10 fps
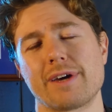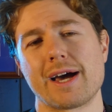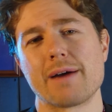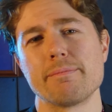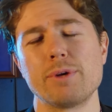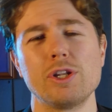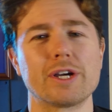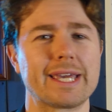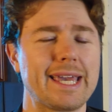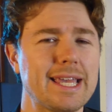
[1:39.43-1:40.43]
But
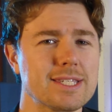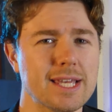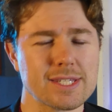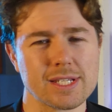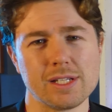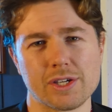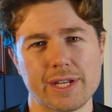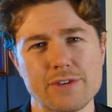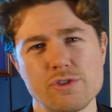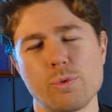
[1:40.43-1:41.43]
look, is there still a good
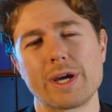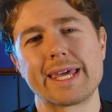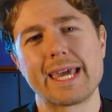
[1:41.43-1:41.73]
entry point?